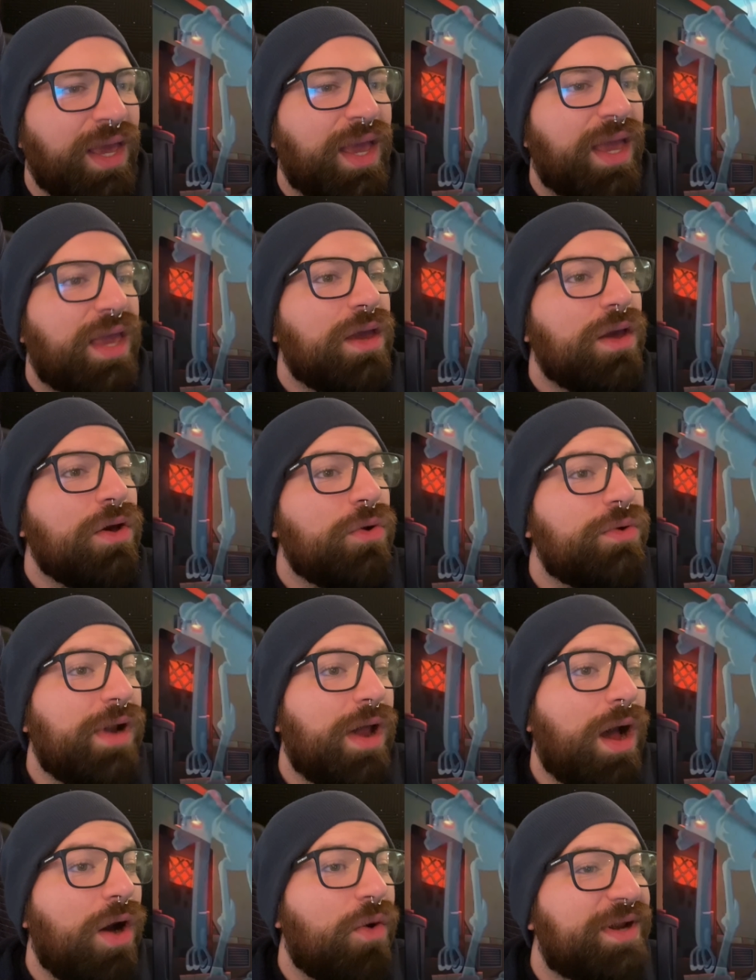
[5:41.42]
Ew,
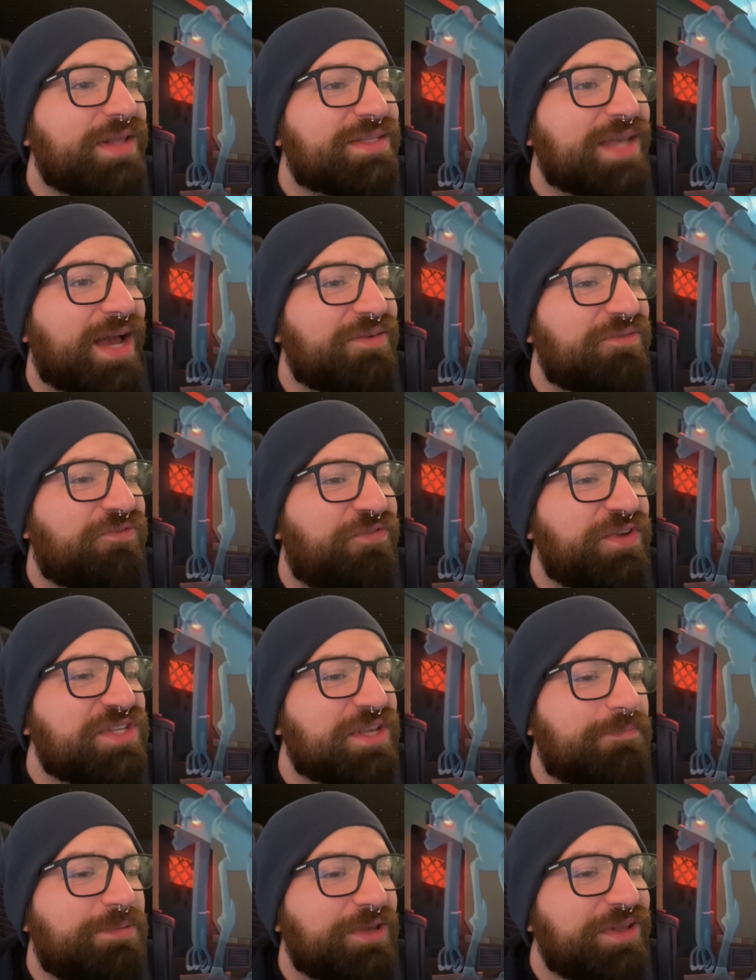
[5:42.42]
no, and it's got
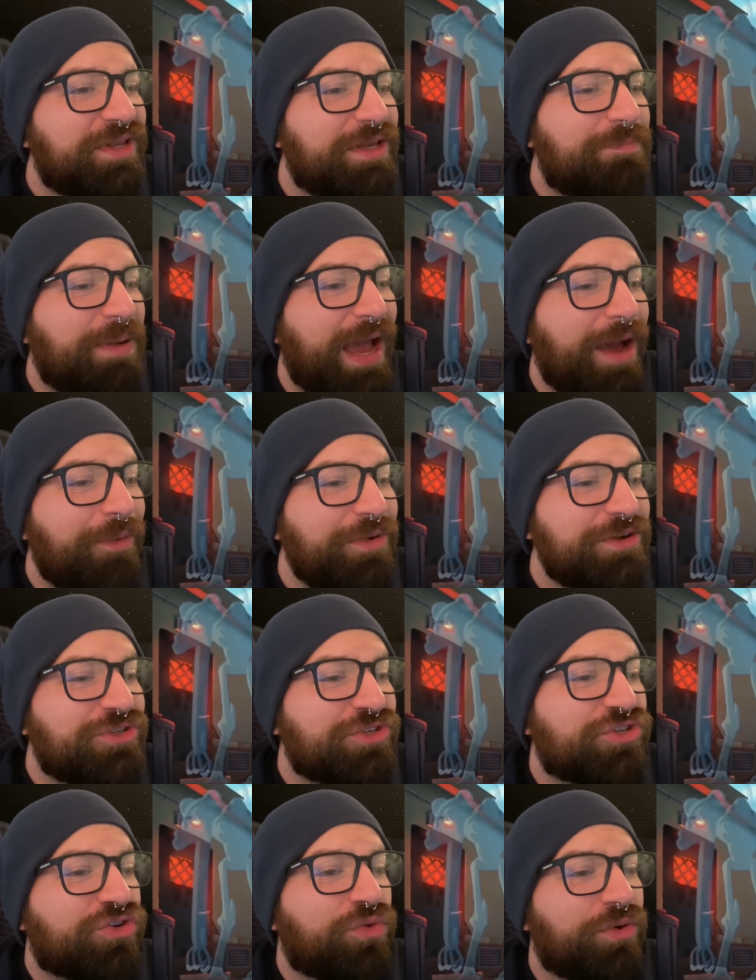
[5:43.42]
invisibility powers?
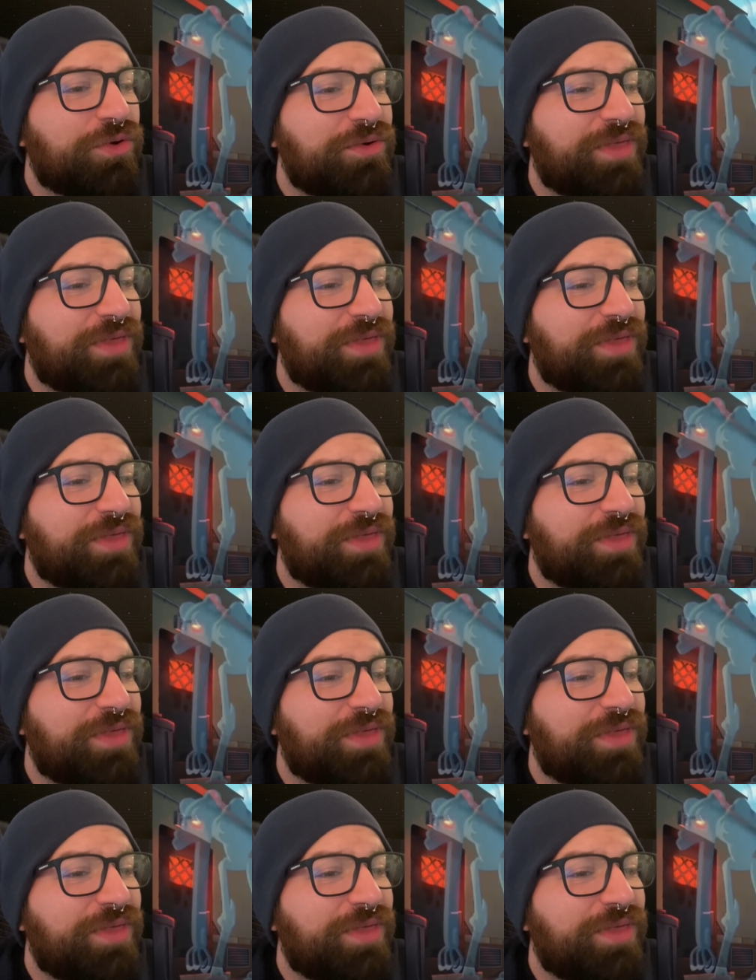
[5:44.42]
Screw